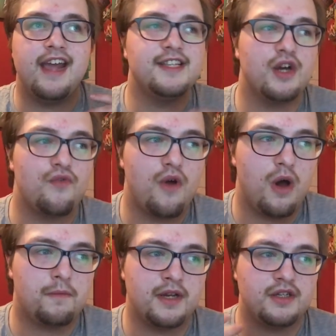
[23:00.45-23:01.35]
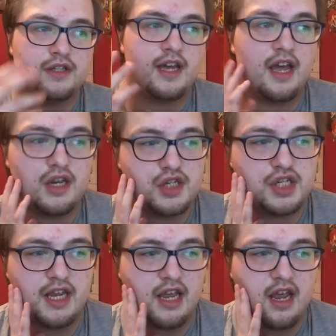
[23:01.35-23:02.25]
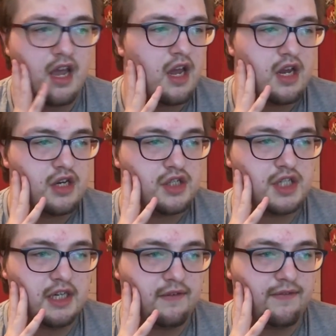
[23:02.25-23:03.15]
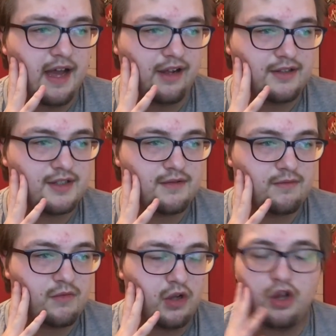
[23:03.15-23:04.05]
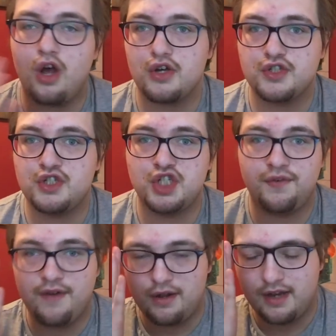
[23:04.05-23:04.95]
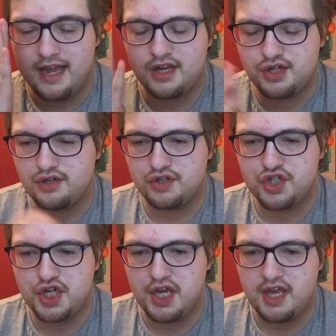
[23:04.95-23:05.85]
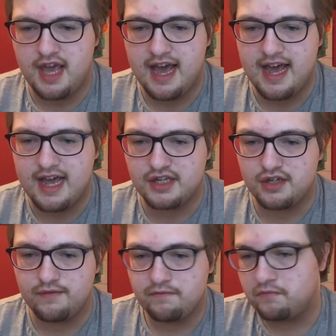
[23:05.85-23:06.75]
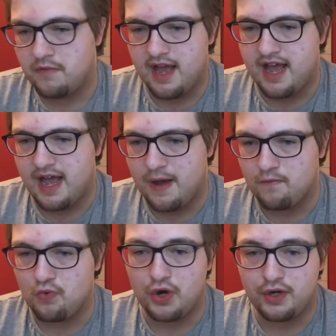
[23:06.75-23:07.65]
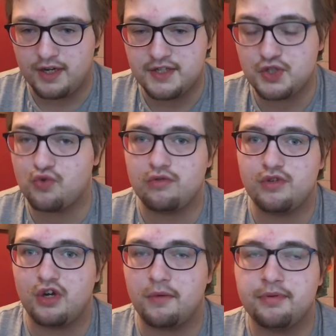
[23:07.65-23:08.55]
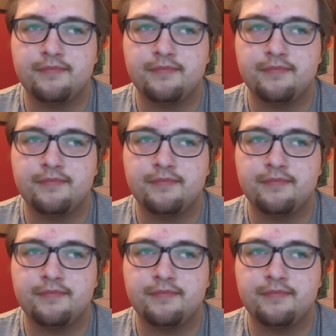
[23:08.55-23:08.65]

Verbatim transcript: ate her up, and uh, she she felt lost. She felt like she had uh, royally screwed up.